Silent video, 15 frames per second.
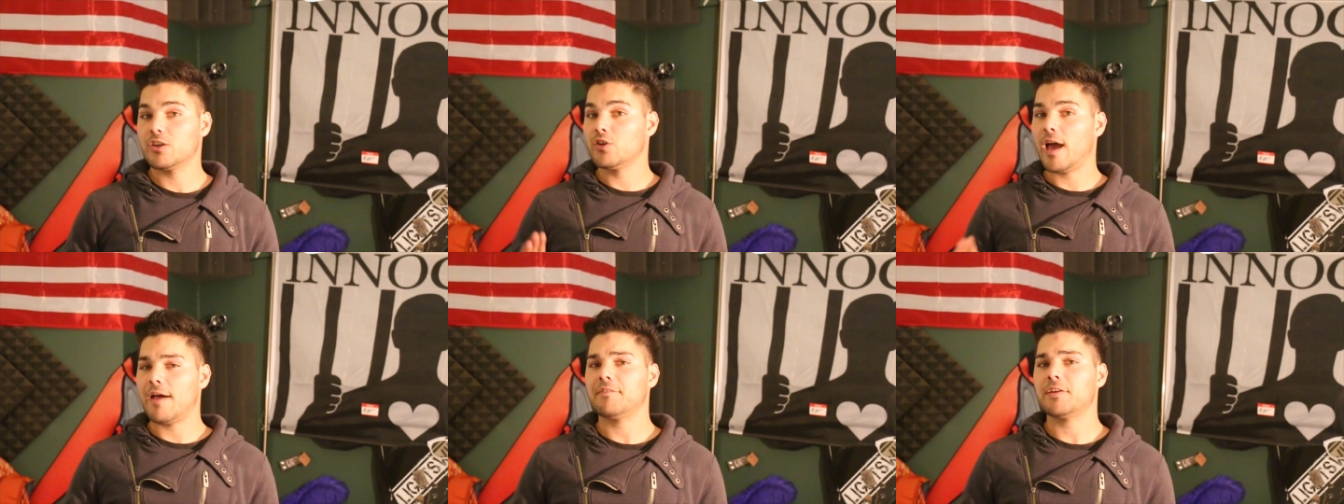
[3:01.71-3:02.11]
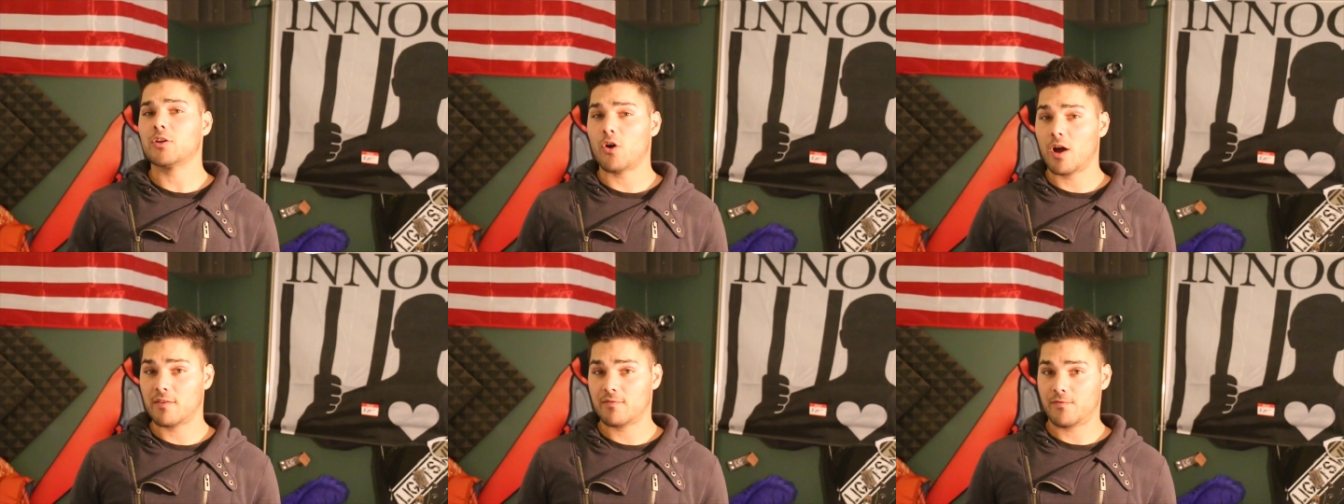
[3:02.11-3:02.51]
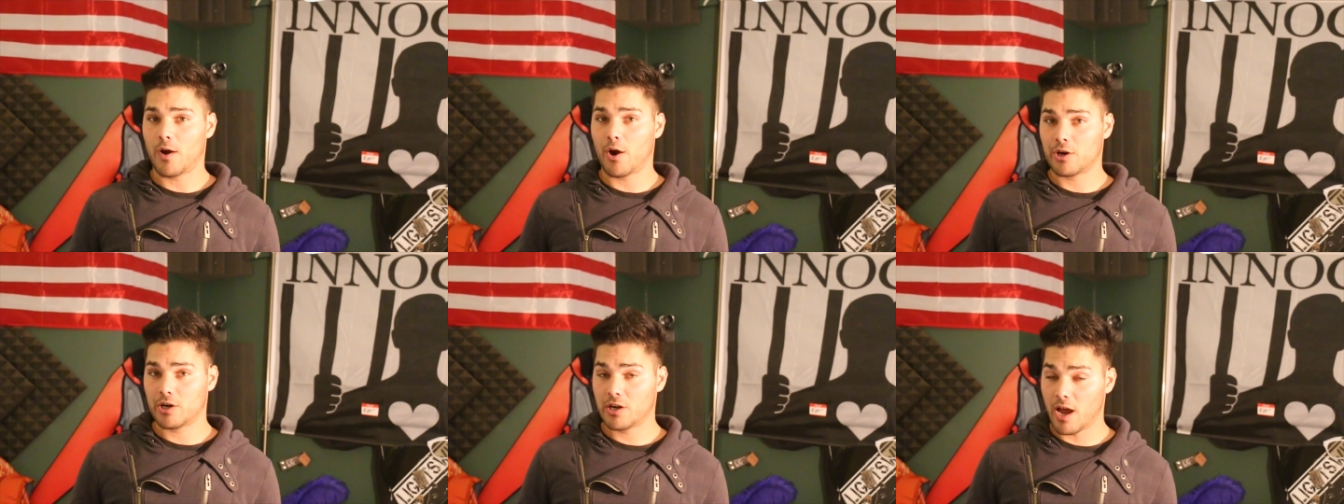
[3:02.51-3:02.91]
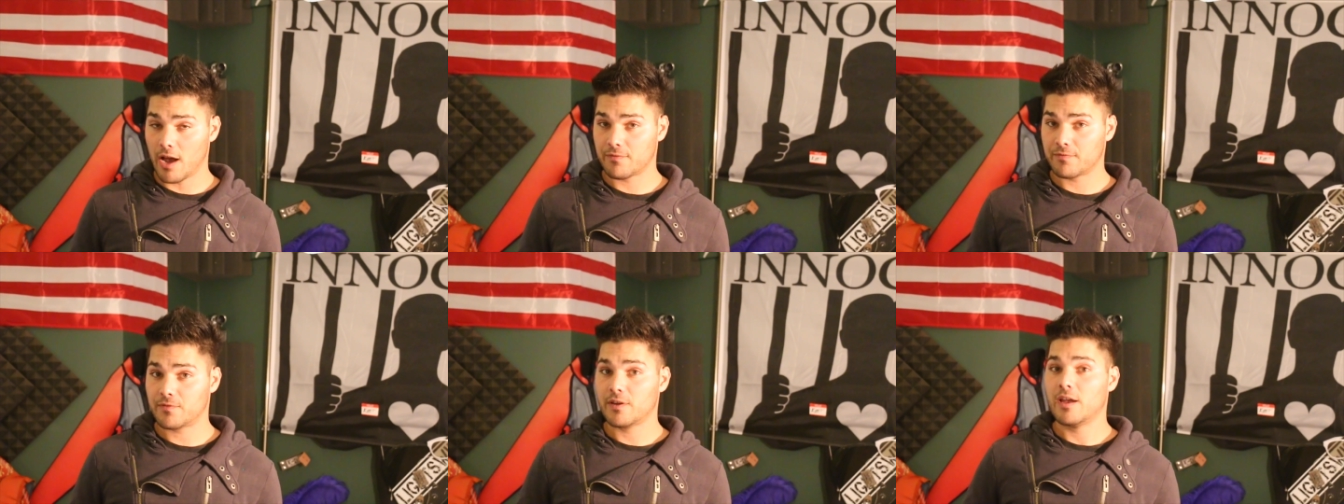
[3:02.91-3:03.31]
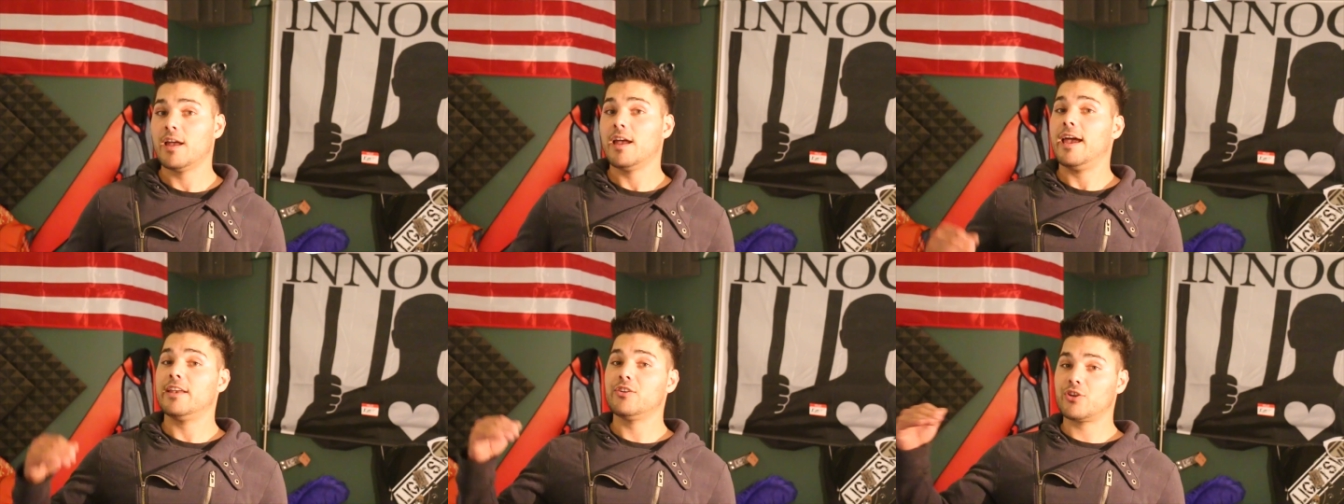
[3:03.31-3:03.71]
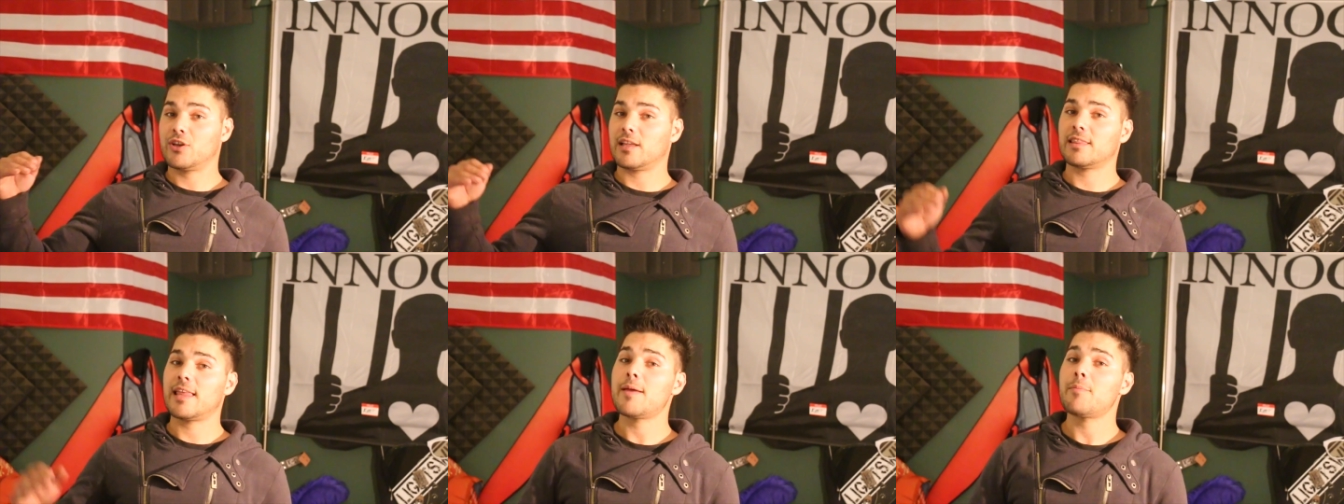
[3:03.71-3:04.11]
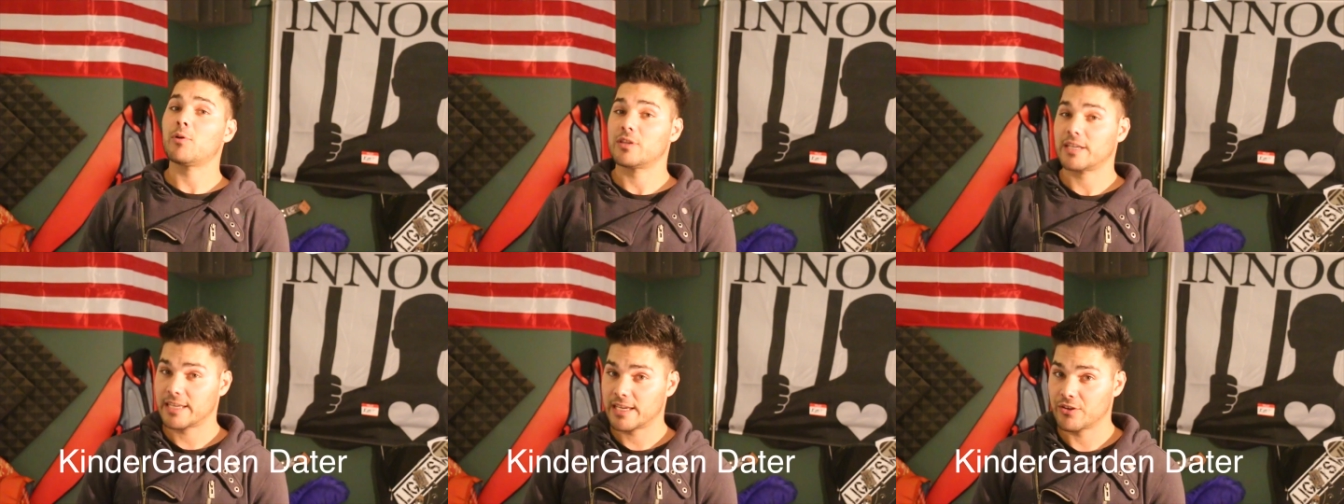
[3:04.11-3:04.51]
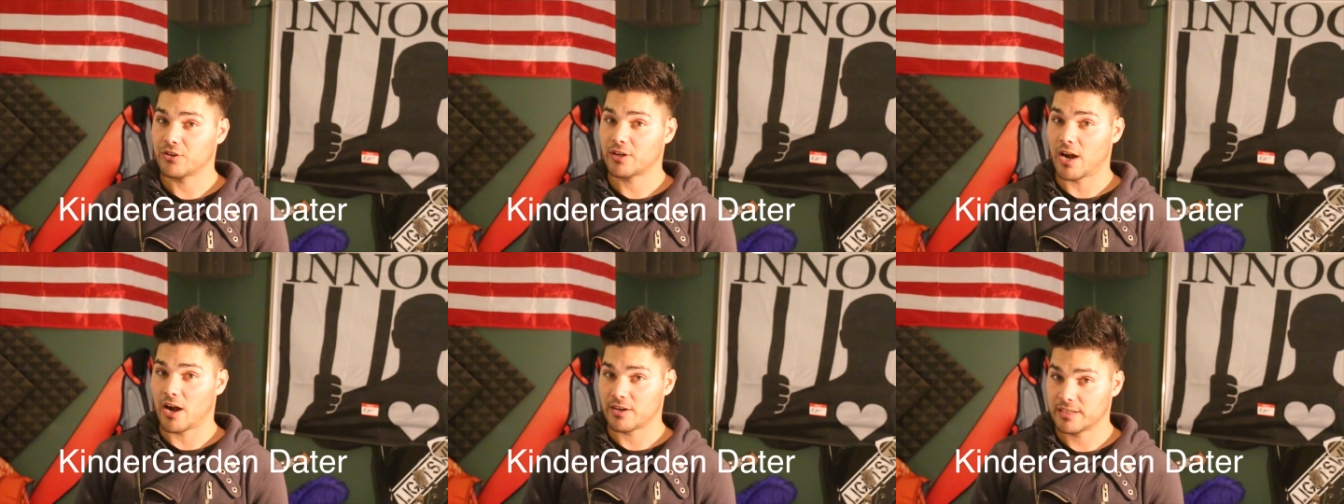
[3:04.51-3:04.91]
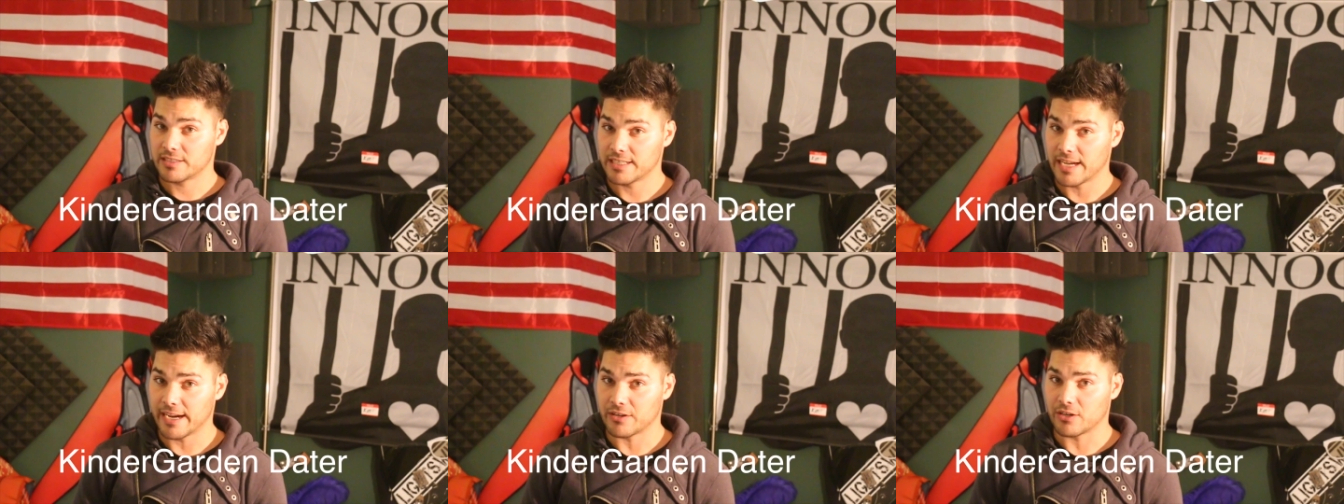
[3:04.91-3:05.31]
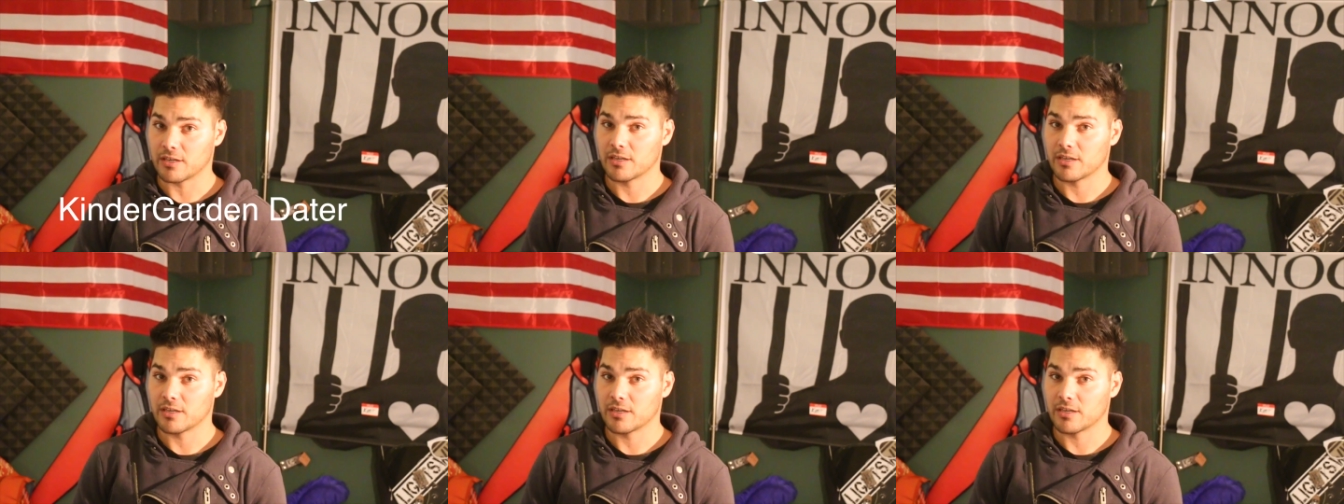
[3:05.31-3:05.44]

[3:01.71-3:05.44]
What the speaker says: you haven't gone far enough, and you get labeled a kindergarten dater.